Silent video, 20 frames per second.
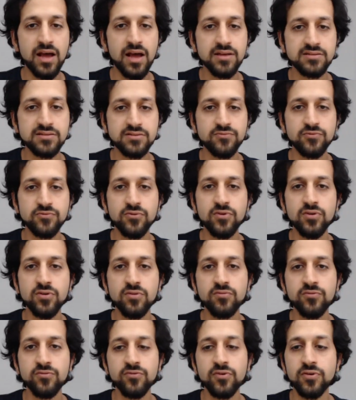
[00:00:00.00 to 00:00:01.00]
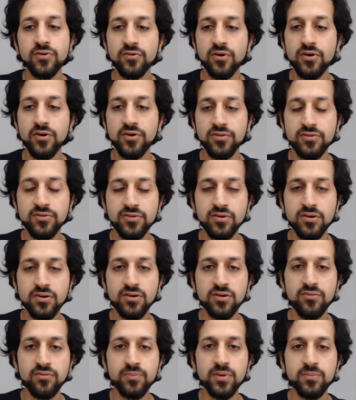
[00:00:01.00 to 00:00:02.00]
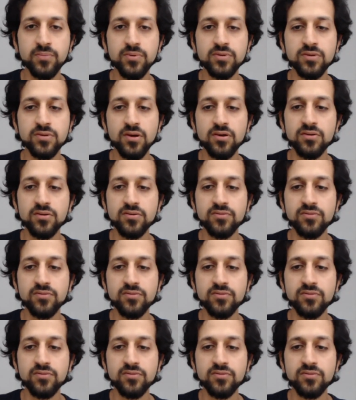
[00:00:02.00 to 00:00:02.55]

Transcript: it has room for growth. So if people don't,